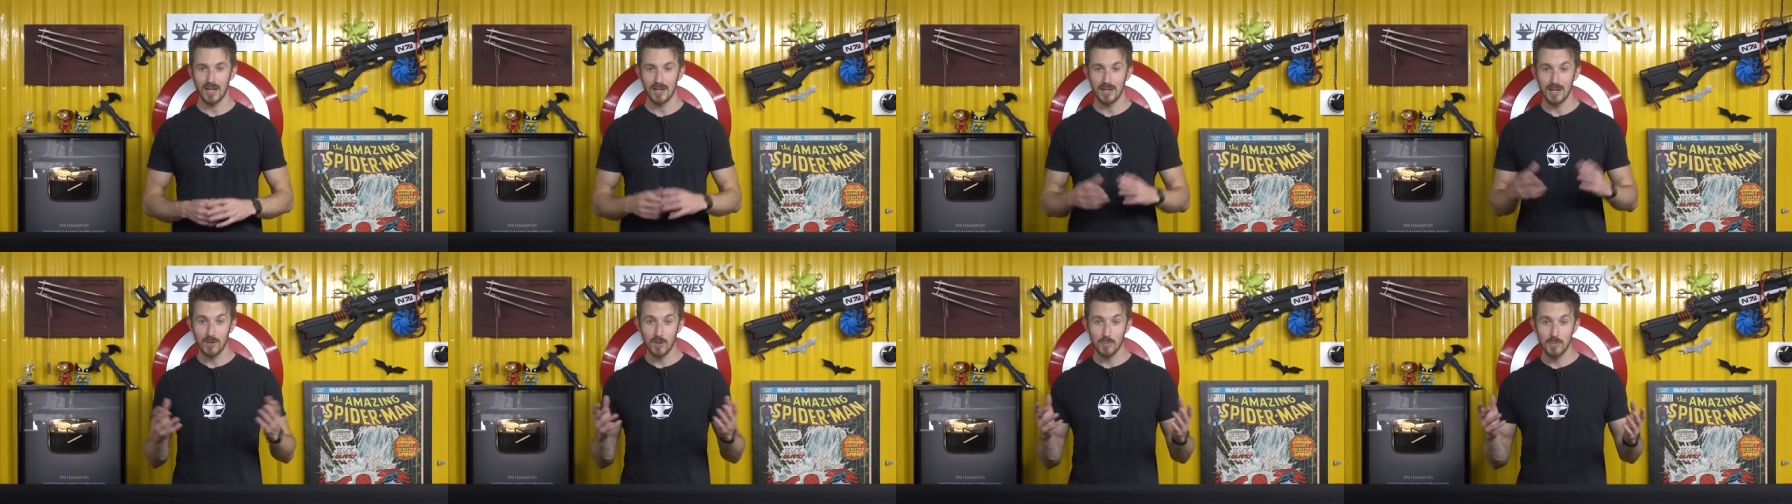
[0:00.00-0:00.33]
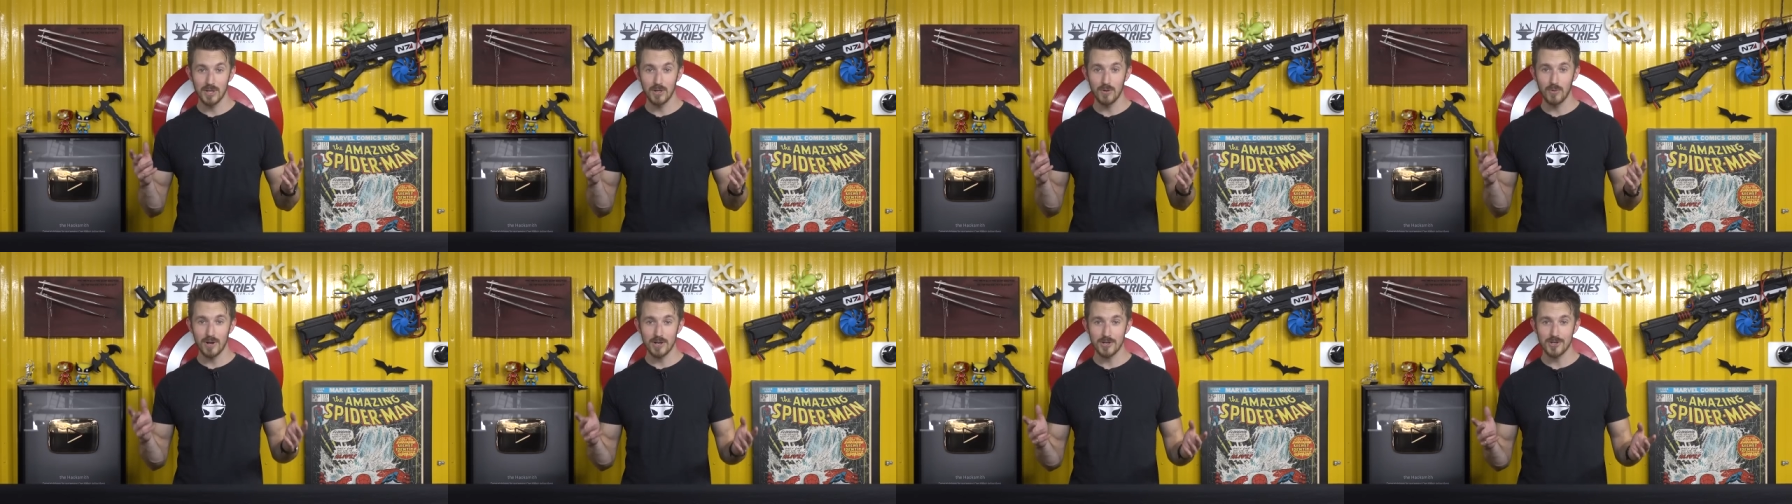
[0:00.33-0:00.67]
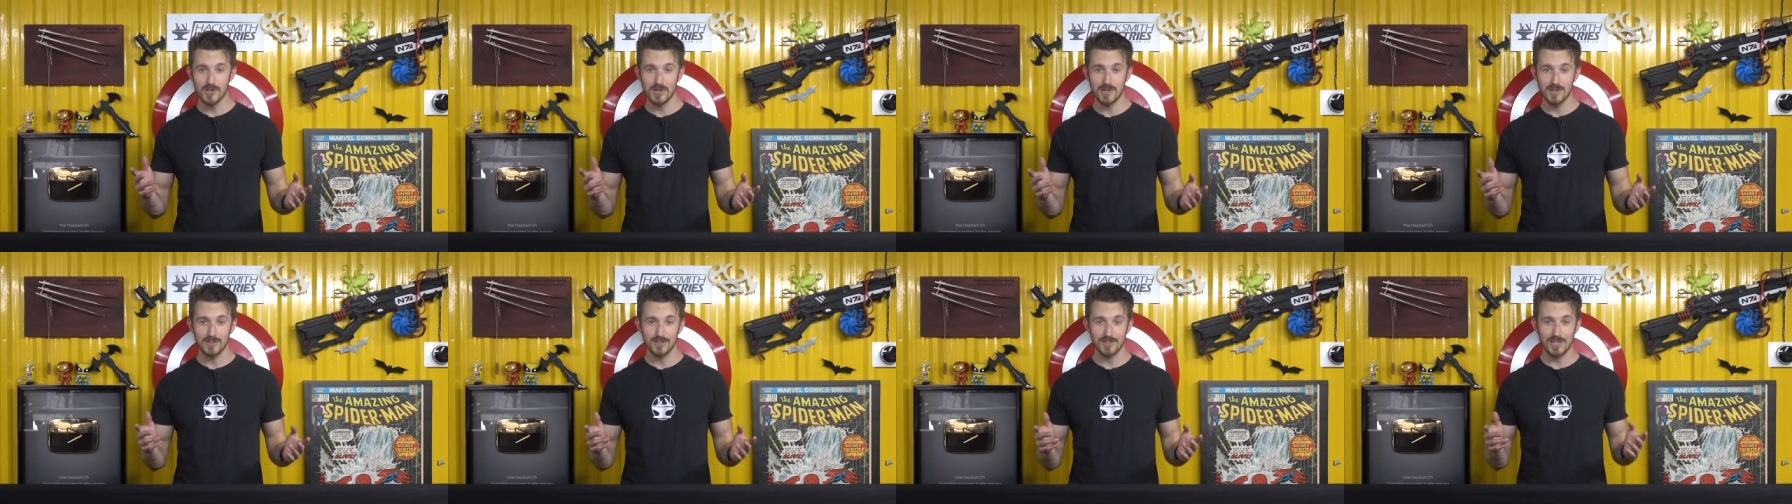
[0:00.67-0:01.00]
Now the big
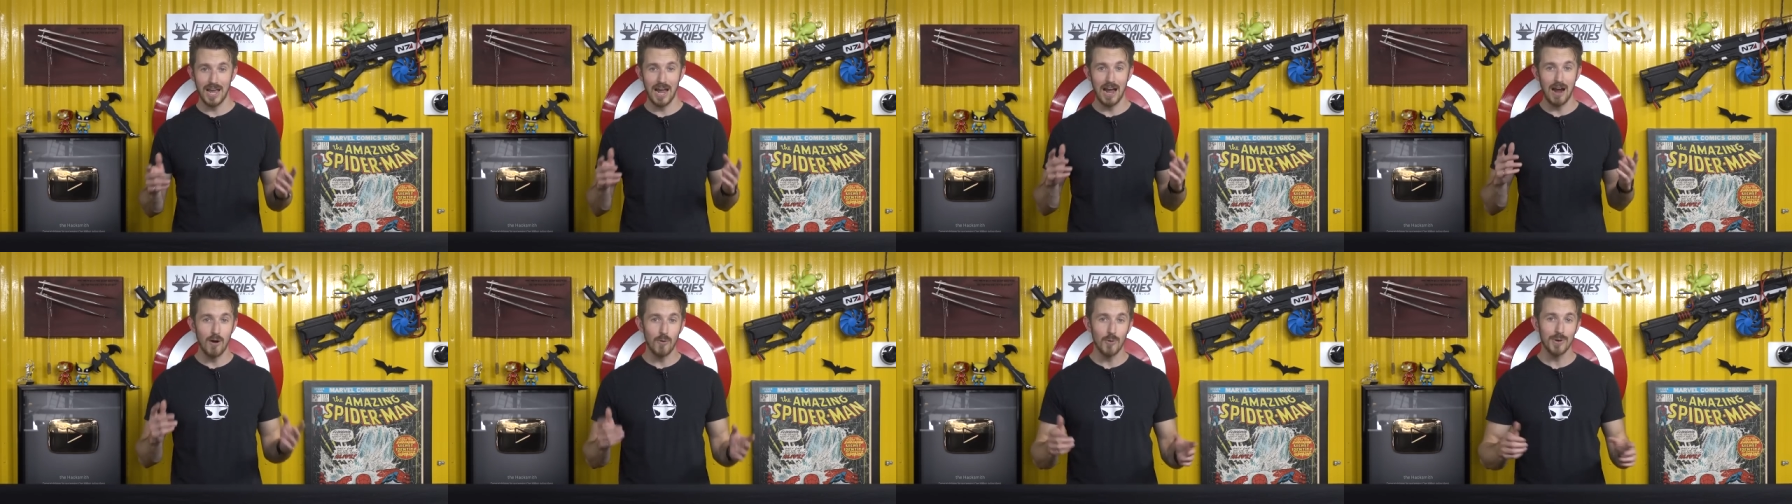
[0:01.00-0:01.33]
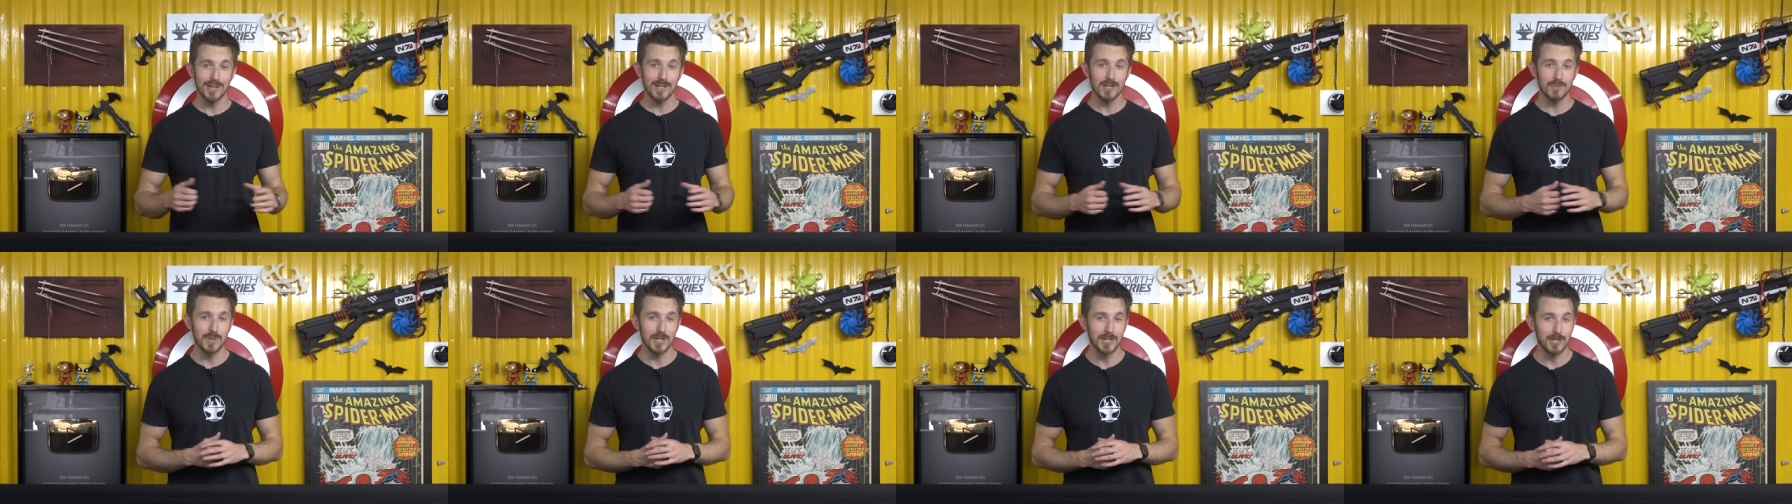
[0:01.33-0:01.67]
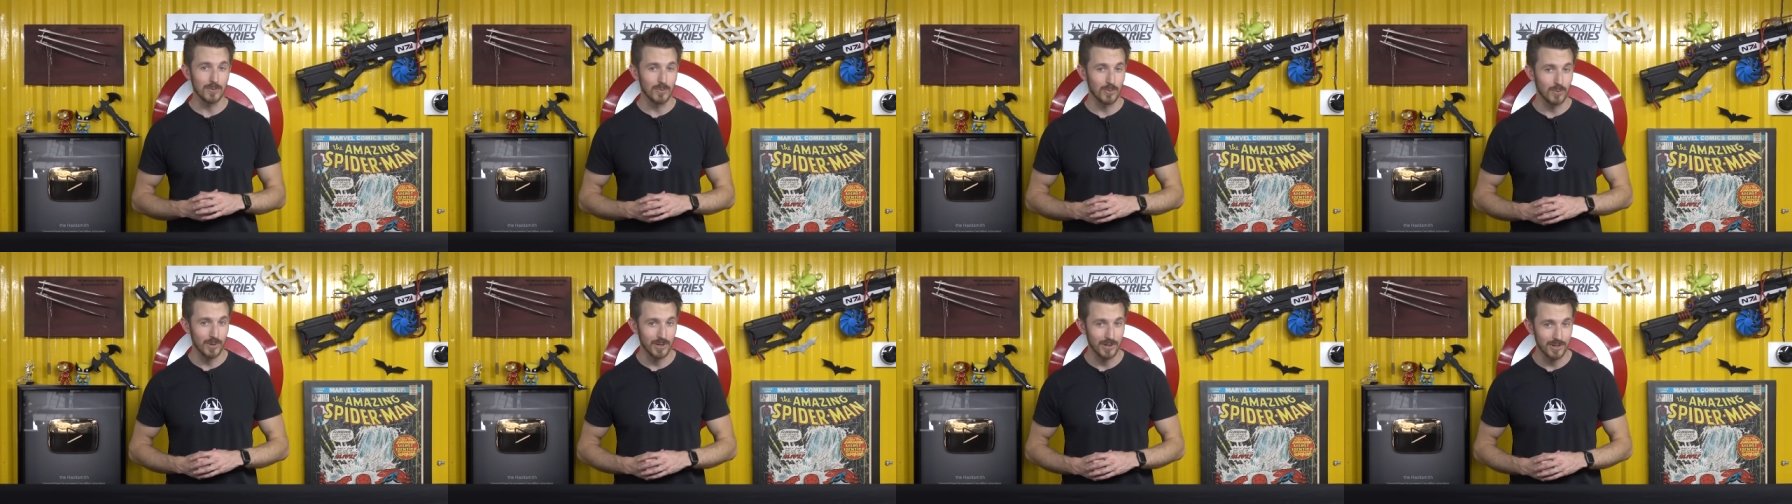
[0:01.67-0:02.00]
question is, how are we going to make
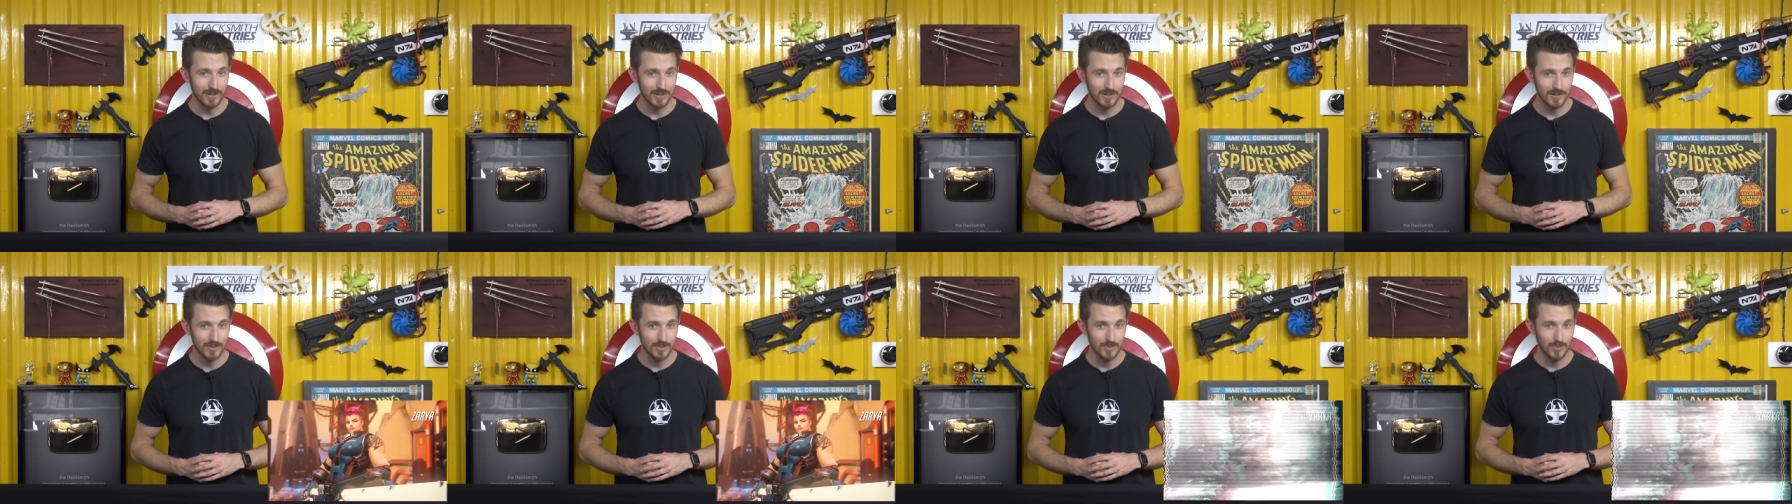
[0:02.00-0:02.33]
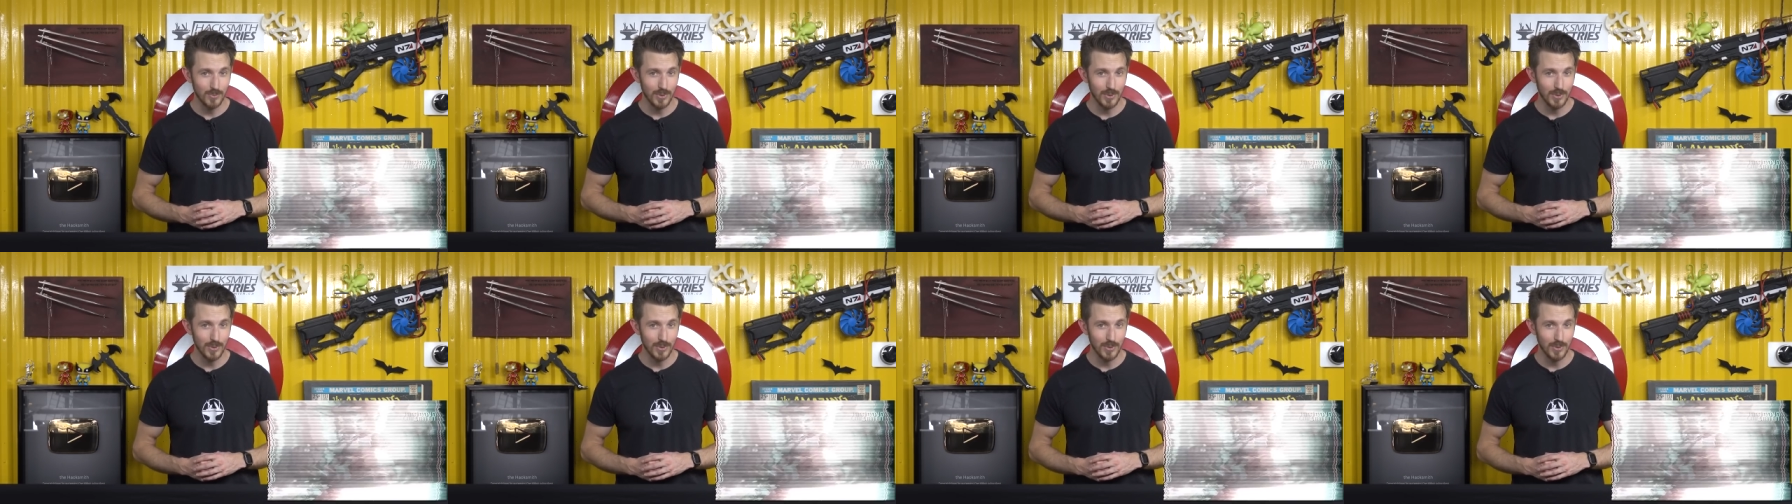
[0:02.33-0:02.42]
it work?